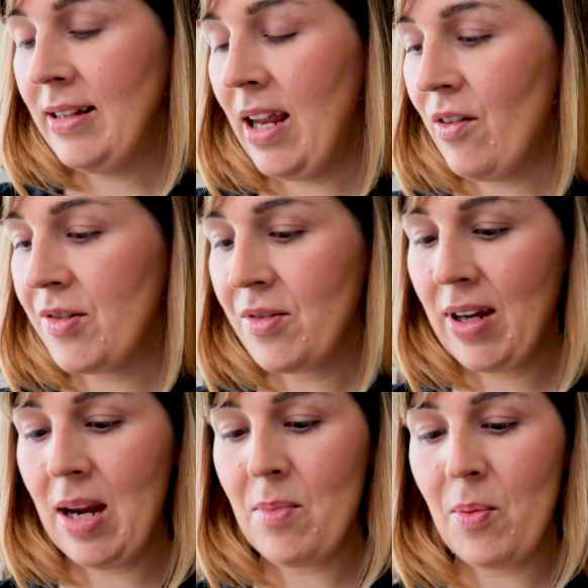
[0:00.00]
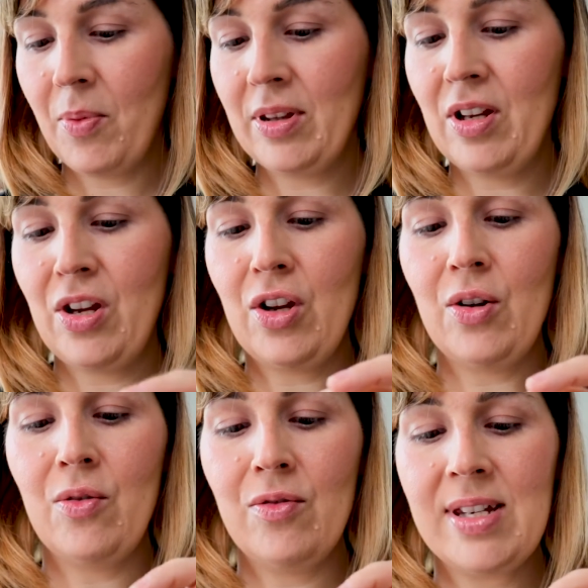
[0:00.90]
they also came up with a
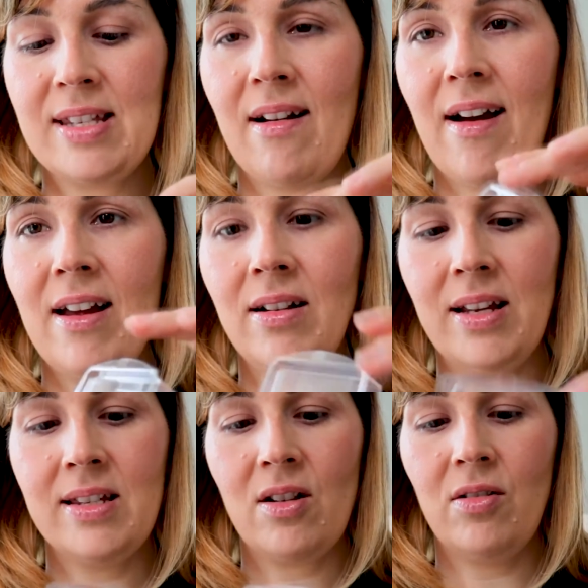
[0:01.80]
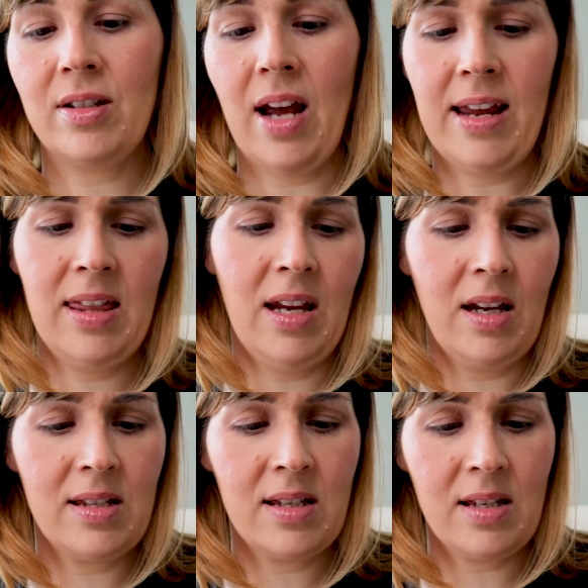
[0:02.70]
new style. It's called, I
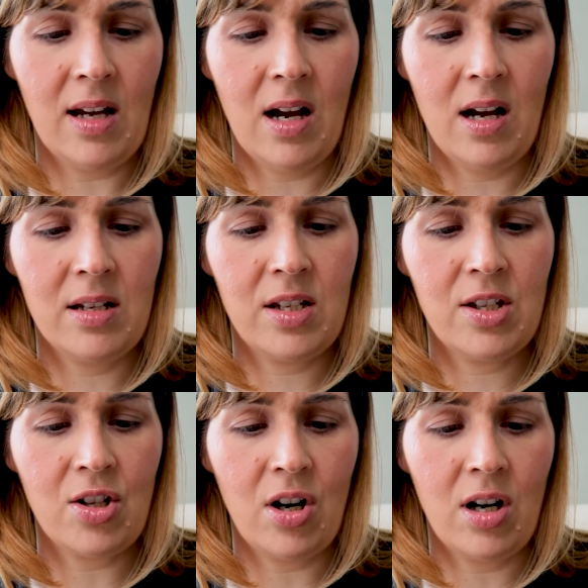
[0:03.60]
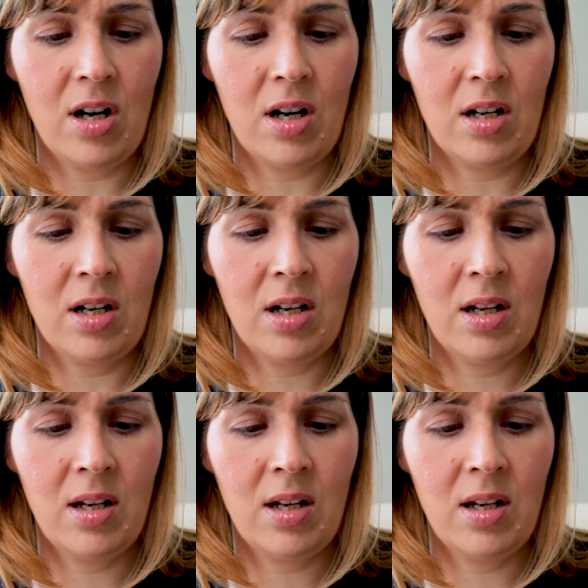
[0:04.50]
think it's Stardust.